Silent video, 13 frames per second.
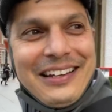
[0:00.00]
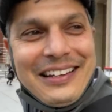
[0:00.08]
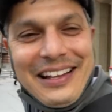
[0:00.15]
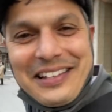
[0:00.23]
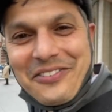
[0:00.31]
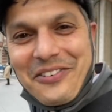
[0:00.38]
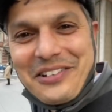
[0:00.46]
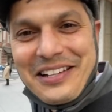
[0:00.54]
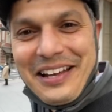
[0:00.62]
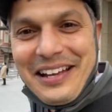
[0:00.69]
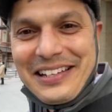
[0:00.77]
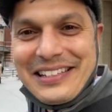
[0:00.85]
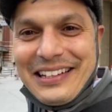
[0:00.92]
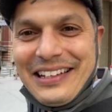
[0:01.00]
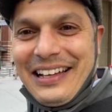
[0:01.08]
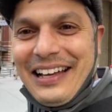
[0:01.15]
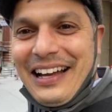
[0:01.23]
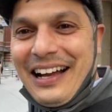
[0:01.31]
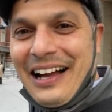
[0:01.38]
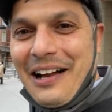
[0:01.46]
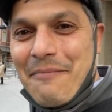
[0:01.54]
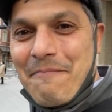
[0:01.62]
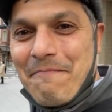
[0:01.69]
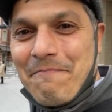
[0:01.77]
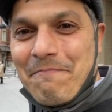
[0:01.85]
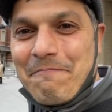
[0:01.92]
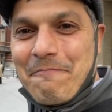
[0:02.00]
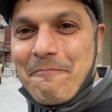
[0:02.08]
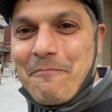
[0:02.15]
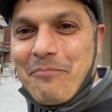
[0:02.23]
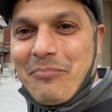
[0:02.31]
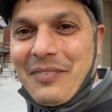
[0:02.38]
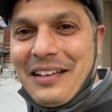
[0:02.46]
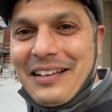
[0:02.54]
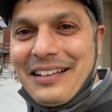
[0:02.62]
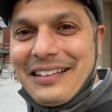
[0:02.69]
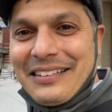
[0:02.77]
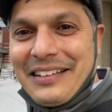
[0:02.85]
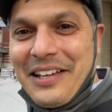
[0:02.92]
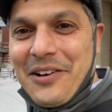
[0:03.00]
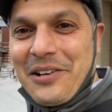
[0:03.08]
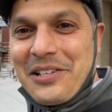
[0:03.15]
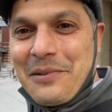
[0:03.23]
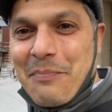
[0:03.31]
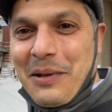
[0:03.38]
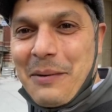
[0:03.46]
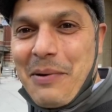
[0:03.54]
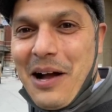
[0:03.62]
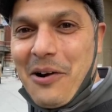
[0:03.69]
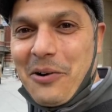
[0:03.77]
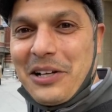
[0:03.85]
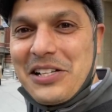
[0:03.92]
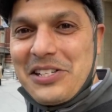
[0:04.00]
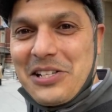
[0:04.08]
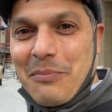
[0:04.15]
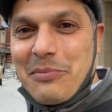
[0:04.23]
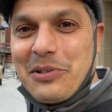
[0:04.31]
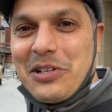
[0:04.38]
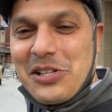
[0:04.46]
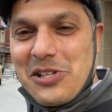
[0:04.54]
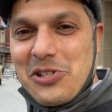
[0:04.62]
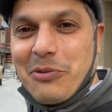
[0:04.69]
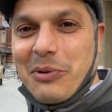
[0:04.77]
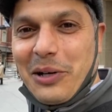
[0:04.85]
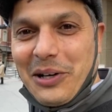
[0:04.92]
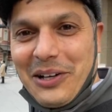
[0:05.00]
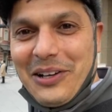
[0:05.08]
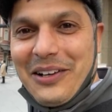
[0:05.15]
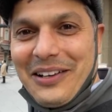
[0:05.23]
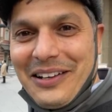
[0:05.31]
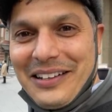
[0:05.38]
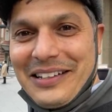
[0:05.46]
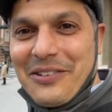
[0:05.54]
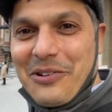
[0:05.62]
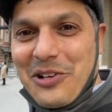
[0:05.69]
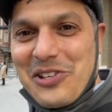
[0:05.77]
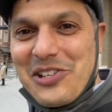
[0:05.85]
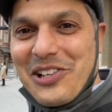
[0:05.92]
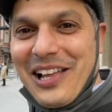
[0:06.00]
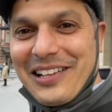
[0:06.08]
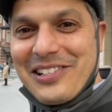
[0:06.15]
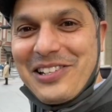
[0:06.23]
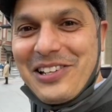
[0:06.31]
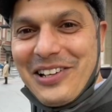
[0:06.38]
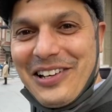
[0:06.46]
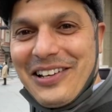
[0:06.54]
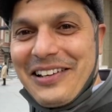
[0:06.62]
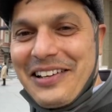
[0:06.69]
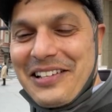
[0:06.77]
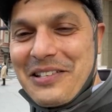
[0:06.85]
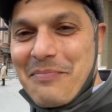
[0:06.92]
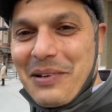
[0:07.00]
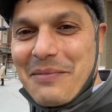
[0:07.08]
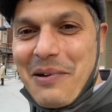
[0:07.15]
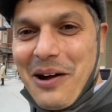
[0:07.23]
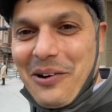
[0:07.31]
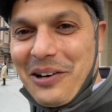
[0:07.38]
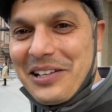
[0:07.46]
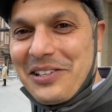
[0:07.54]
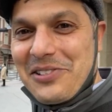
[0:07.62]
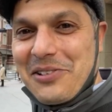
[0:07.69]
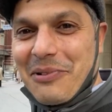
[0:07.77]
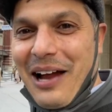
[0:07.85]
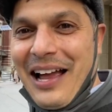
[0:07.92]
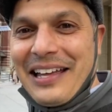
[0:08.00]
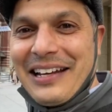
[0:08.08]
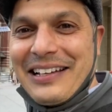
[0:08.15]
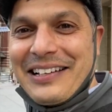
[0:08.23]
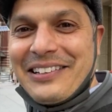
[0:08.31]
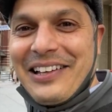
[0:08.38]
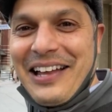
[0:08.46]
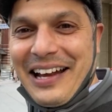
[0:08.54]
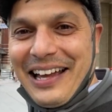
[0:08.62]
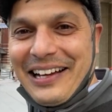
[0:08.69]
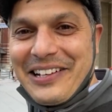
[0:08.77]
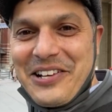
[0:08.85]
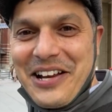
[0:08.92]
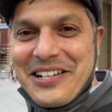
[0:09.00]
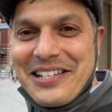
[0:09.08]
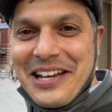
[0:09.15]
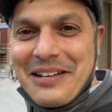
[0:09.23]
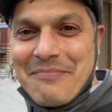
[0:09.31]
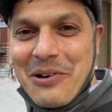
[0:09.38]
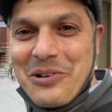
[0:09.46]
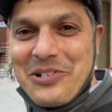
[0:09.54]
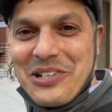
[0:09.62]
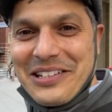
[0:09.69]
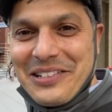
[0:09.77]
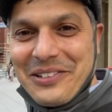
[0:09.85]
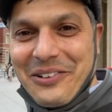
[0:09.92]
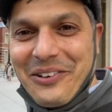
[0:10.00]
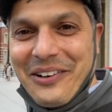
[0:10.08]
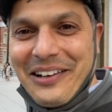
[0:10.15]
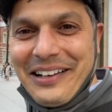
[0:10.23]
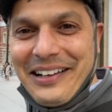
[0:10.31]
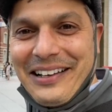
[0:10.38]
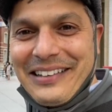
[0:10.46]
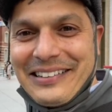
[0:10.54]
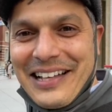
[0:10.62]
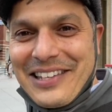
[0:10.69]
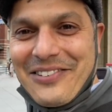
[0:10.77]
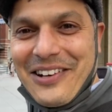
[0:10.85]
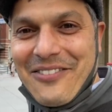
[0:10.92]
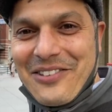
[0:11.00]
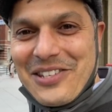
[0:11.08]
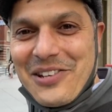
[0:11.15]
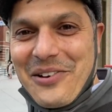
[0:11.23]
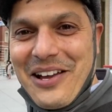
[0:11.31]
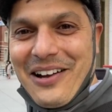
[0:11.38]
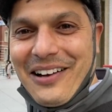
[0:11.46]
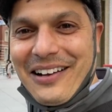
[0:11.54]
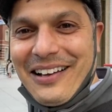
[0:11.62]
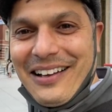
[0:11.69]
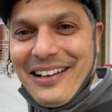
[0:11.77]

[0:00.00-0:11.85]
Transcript: That's always nice. Um, Leo is a big power consum consumer. Dereal selects. He's a big power consumer. I gotta, Glenn, I gotta change that emoji too. That's when he was so young.